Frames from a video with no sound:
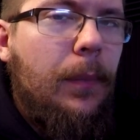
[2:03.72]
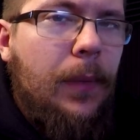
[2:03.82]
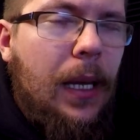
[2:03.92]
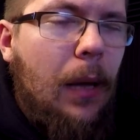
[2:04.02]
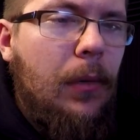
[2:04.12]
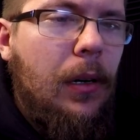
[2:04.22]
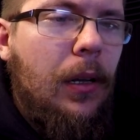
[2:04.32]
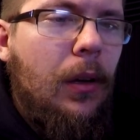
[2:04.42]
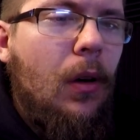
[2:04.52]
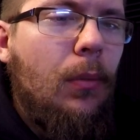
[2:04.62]

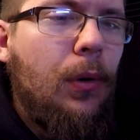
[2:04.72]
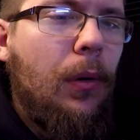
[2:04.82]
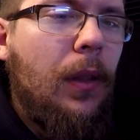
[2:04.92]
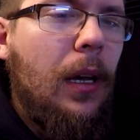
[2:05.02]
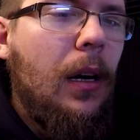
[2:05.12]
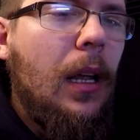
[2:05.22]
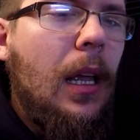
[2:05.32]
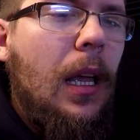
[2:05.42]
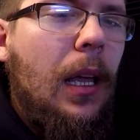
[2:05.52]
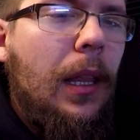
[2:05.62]
camera GoPro there,
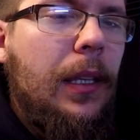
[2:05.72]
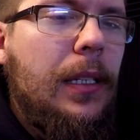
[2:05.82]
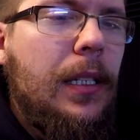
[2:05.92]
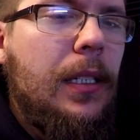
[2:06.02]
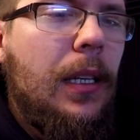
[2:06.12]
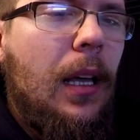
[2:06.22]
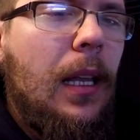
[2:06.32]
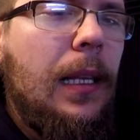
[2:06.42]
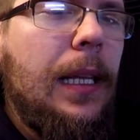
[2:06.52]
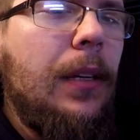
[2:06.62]
this is a
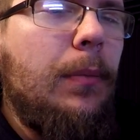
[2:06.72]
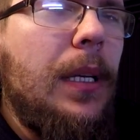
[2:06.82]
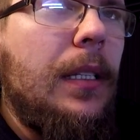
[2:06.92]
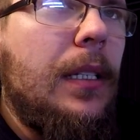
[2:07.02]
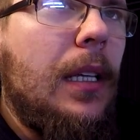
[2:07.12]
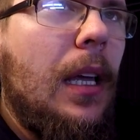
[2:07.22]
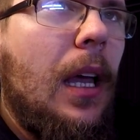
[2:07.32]
little bit